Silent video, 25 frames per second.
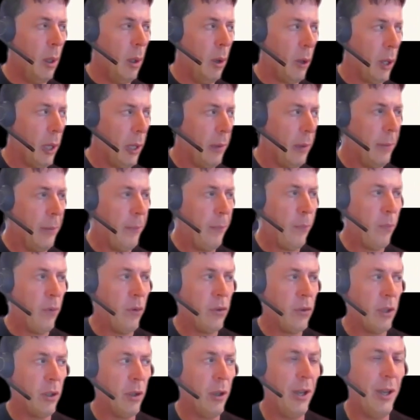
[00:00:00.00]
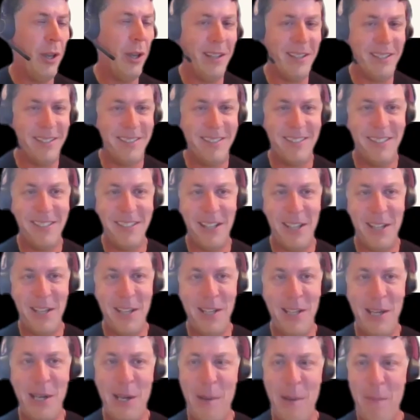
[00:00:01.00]
Okay, so
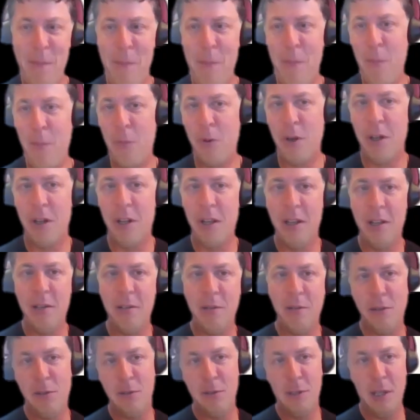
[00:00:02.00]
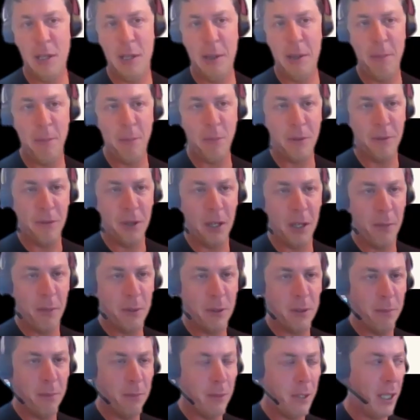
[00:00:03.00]
today we're going to develop
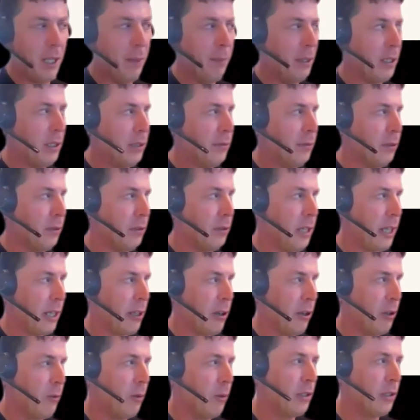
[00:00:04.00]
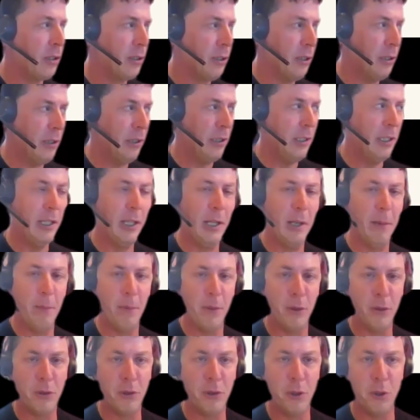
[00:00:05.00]
some database for TacoQuest,
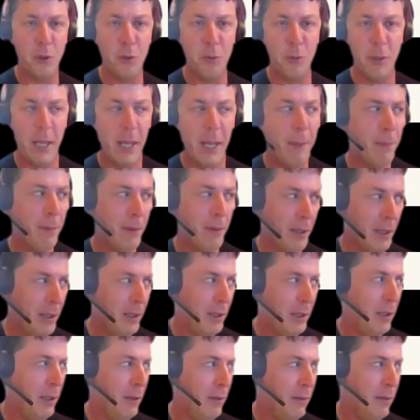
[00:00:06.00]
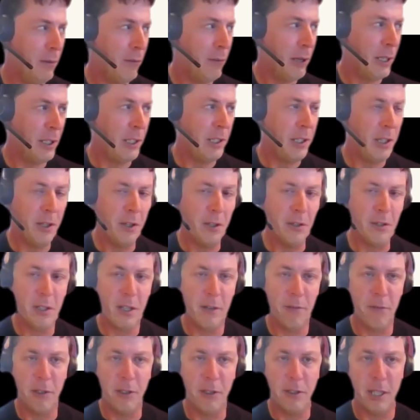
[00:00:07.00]
a social app for rating and
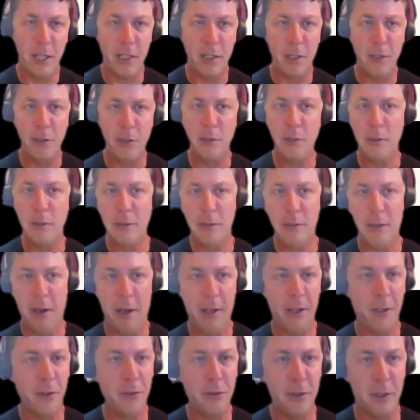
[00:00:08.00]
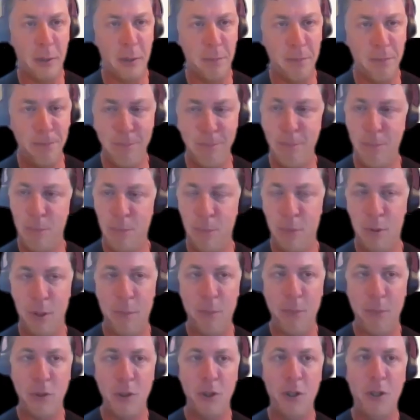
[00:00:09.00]
discovering tacos. I just did a
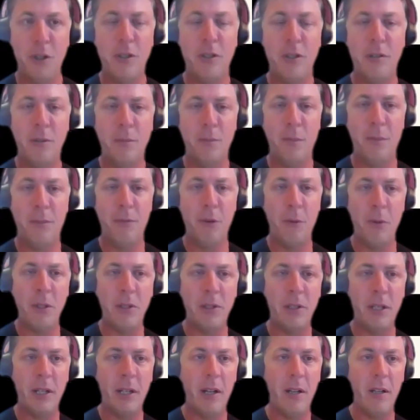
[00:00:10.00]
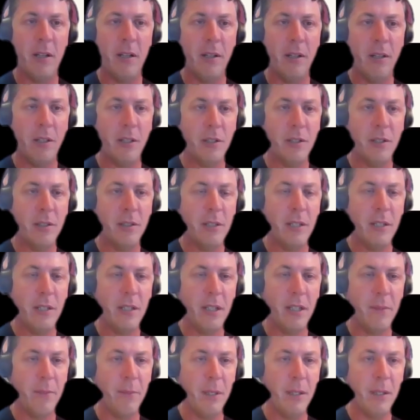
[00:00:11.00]
prompt search before we started, and this said,
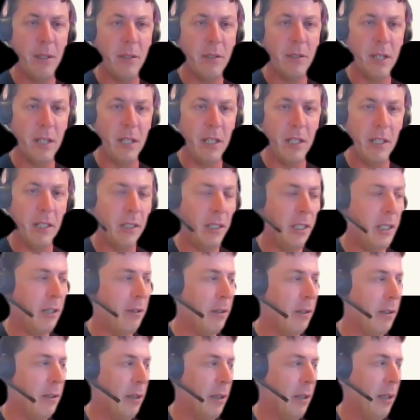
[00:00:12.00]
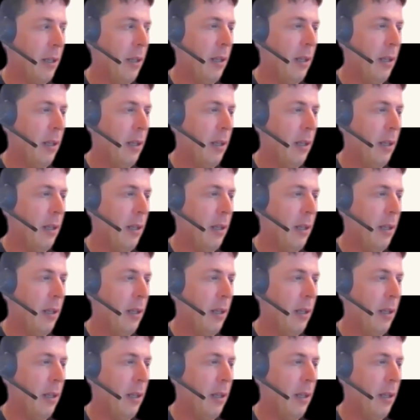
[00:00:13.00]
give me a silly idea, and